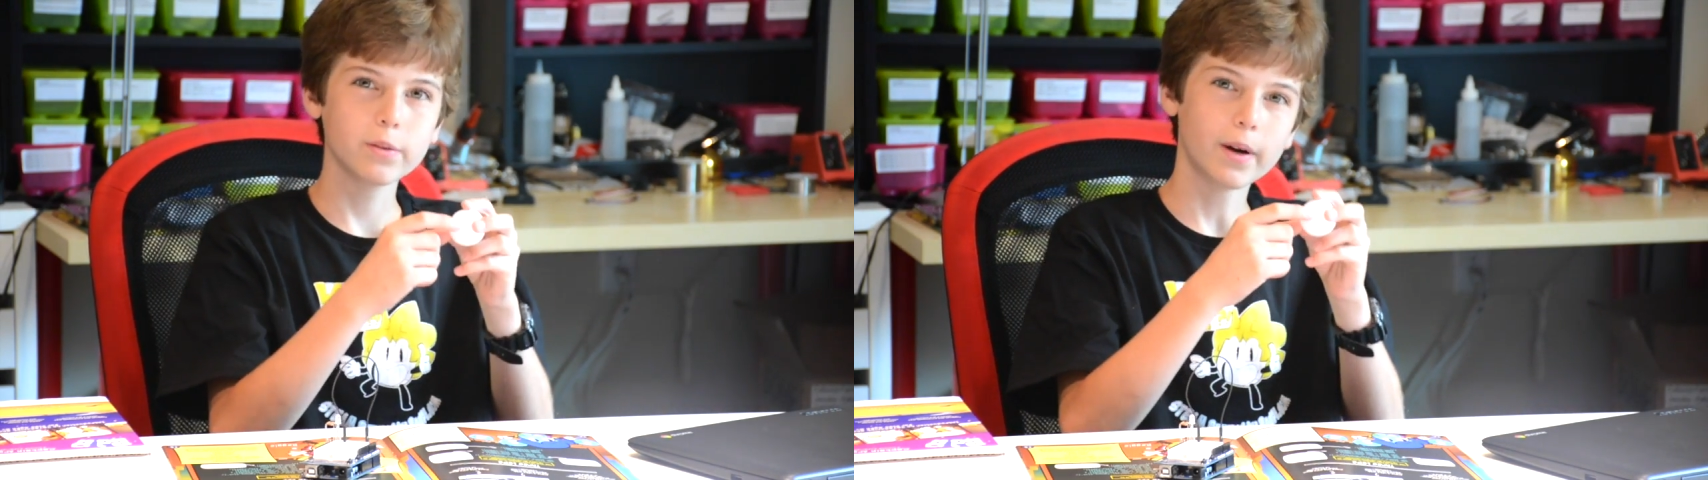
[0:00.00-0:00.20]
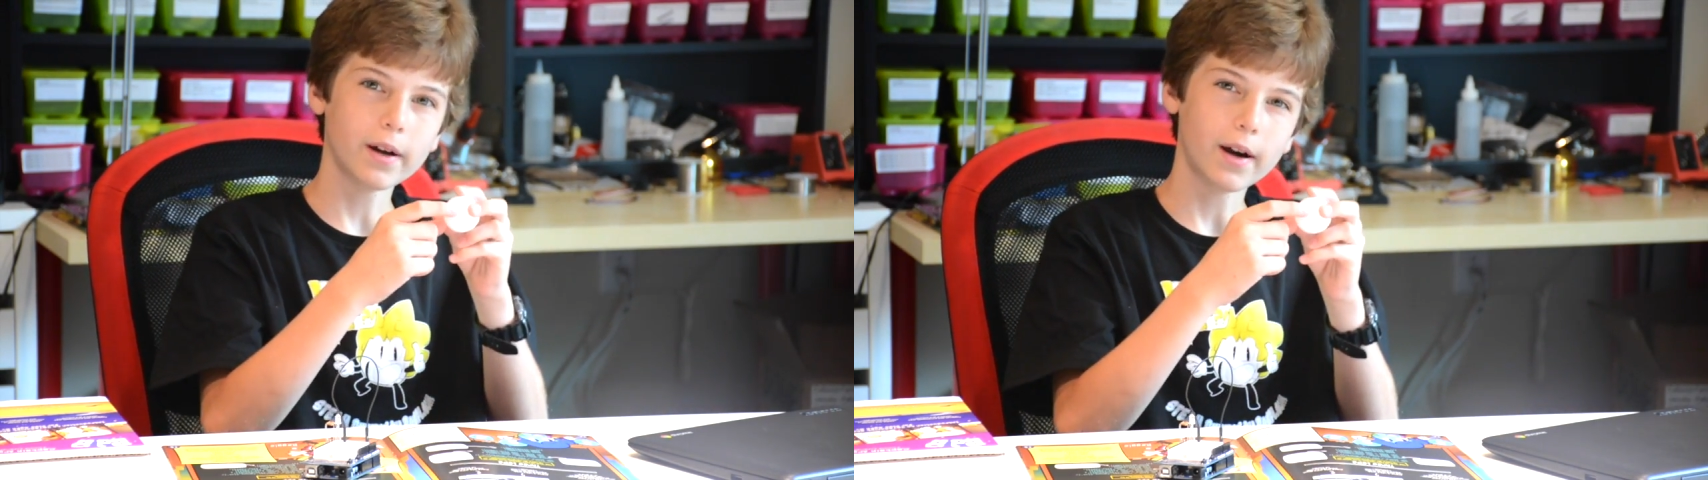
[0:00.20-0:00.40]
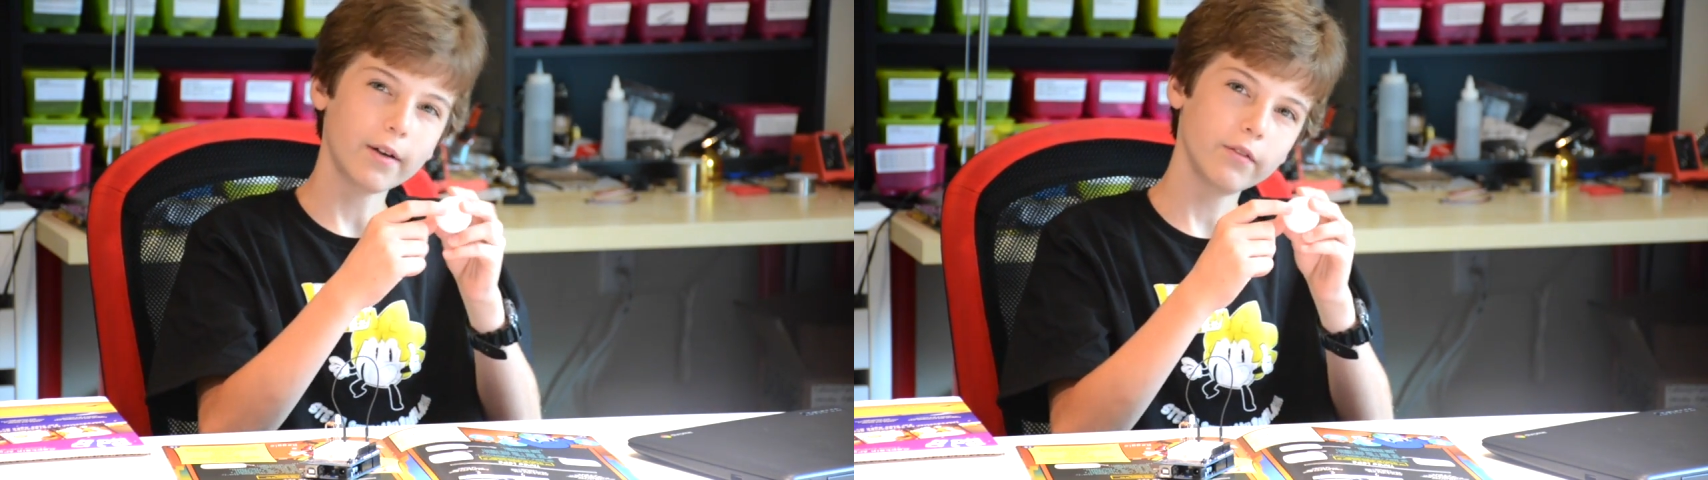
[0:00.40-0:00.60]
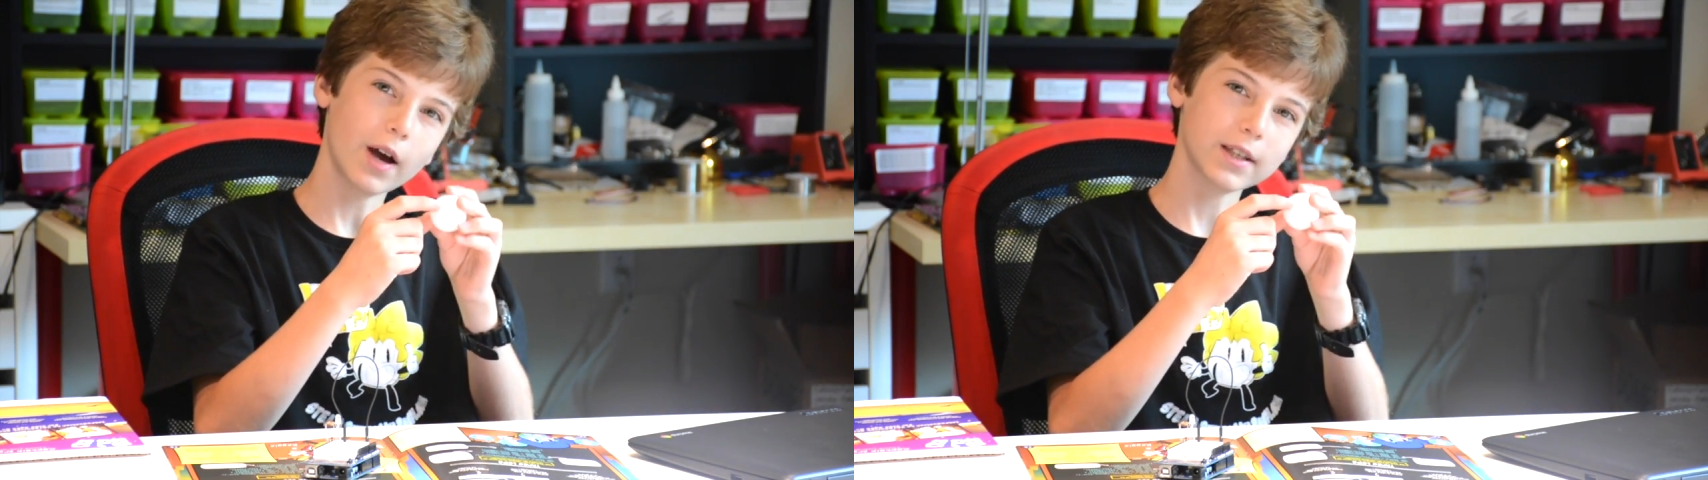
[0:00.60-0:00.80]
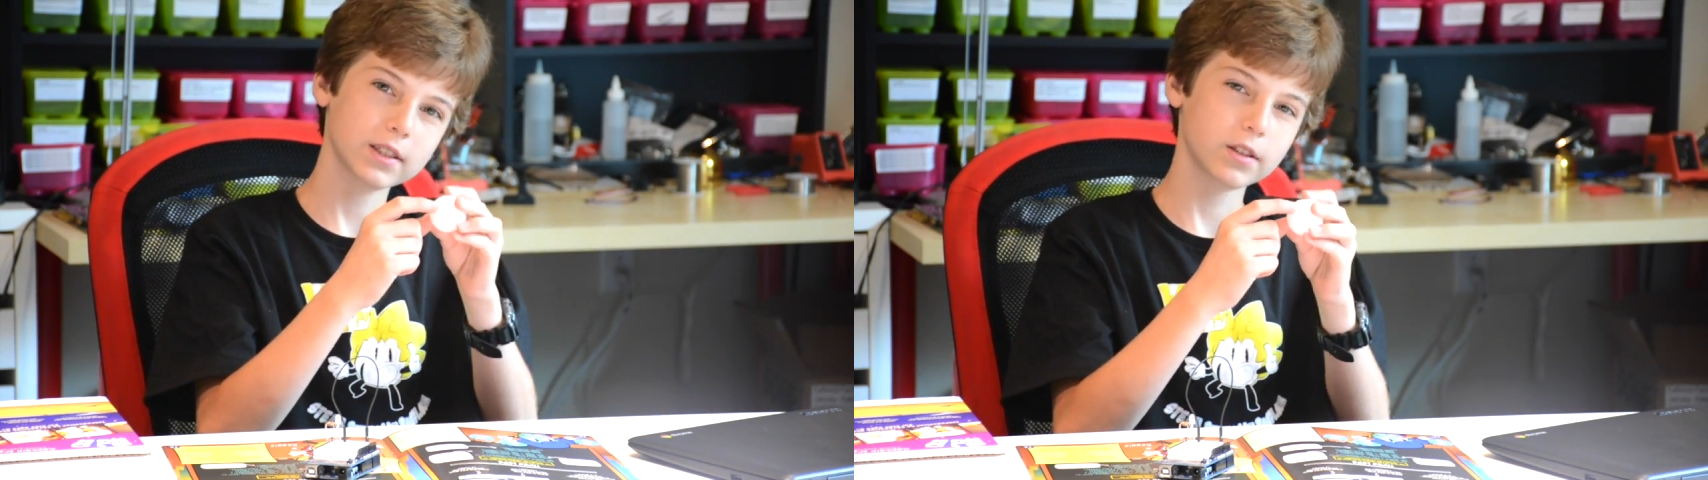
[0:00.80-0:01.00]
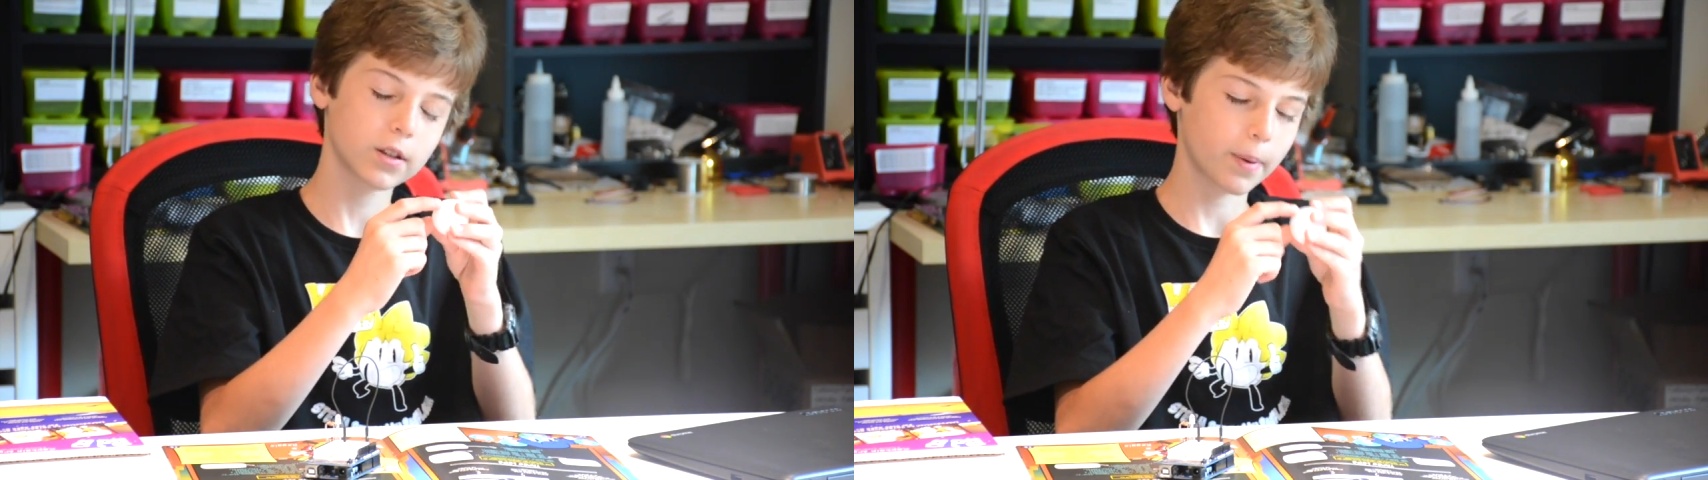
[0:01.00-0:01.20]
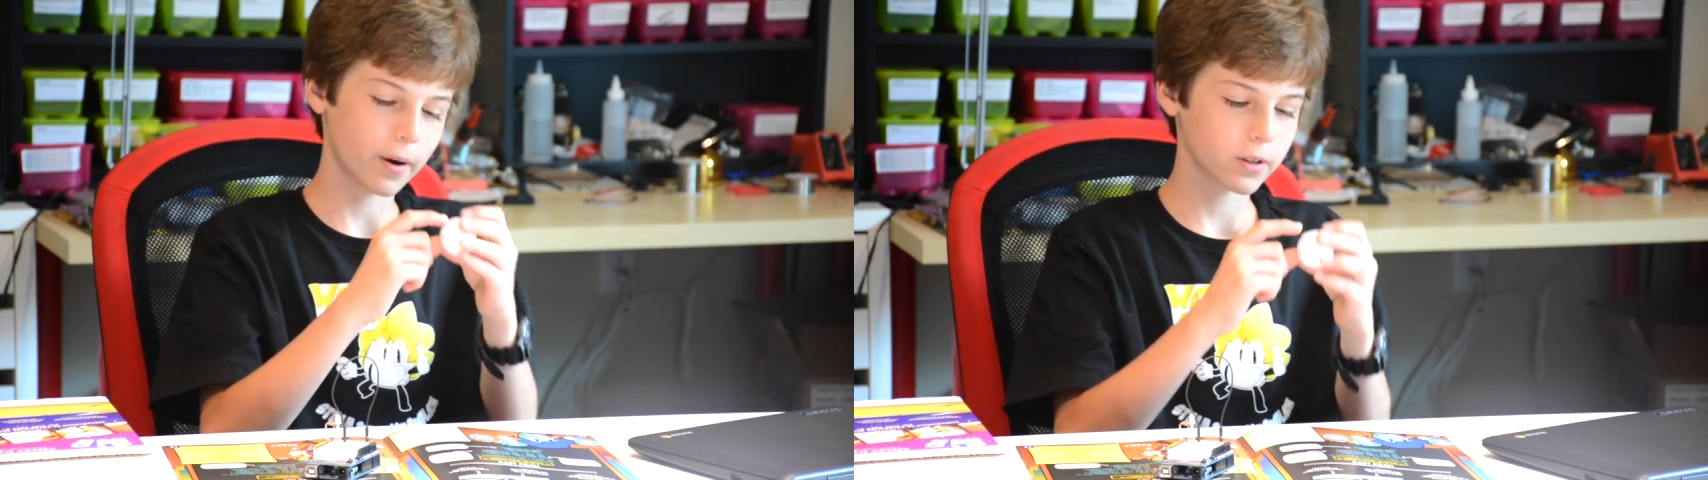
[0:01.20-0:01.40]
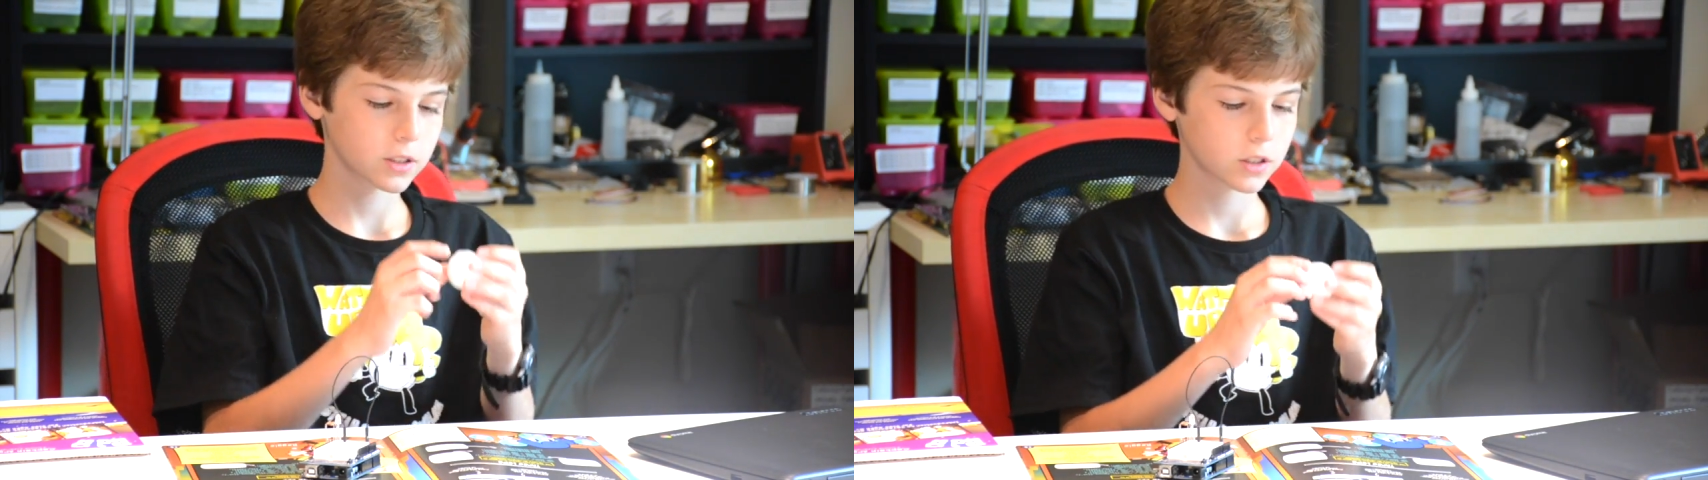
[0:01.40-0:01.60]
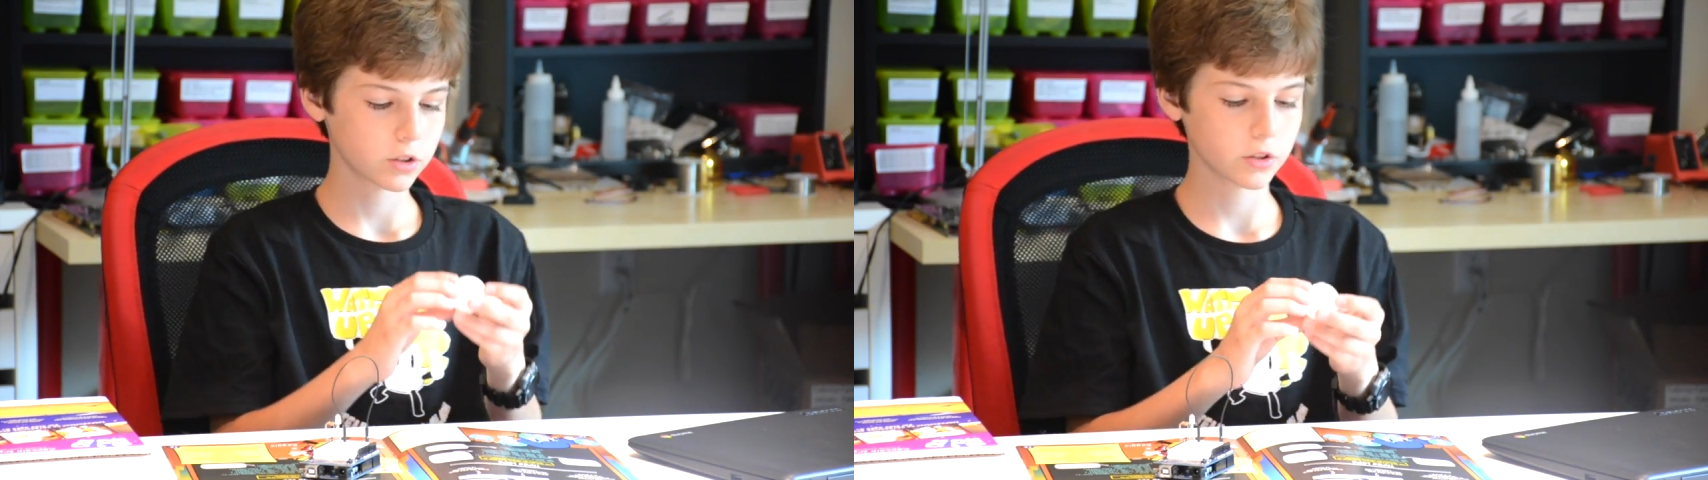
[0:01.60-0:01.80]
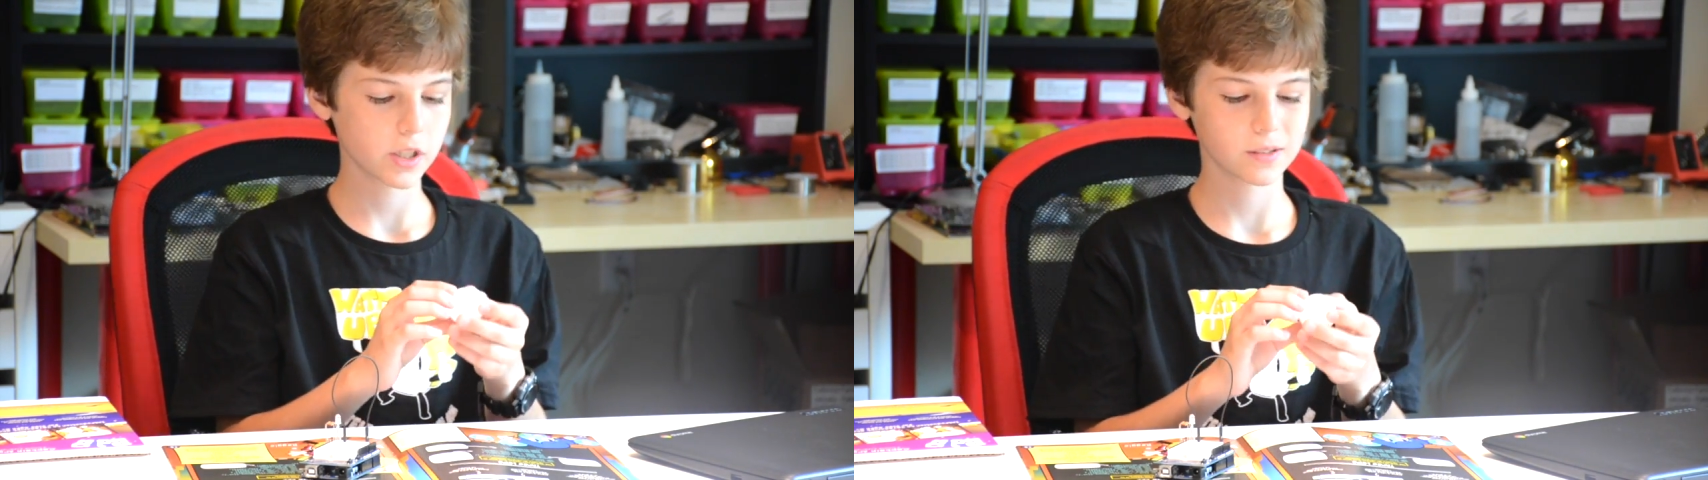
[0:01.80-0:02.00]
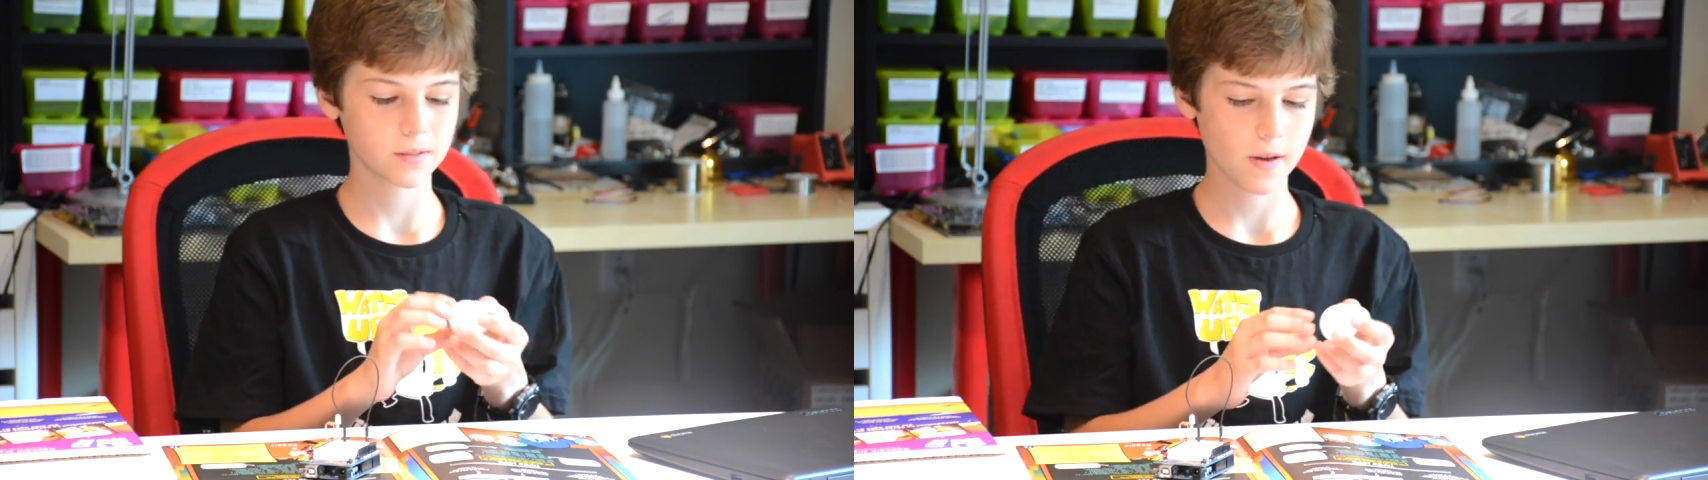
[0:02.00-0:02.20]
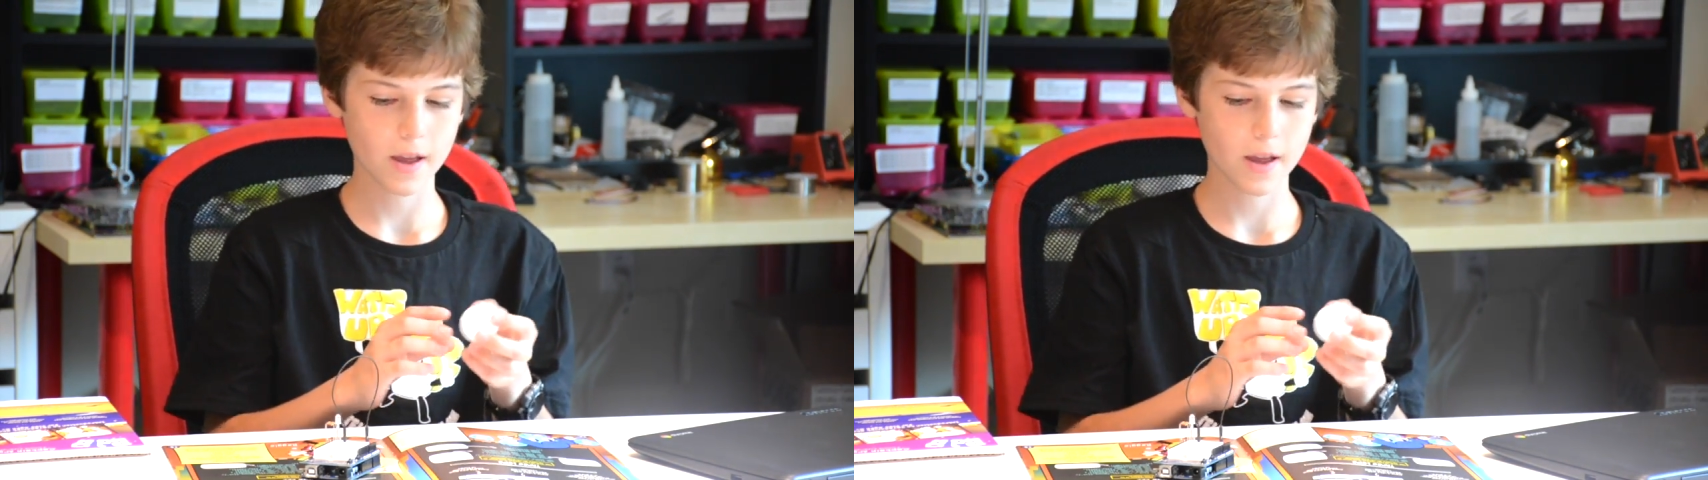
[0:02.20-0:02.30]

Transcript: you might have asked your parents to do this,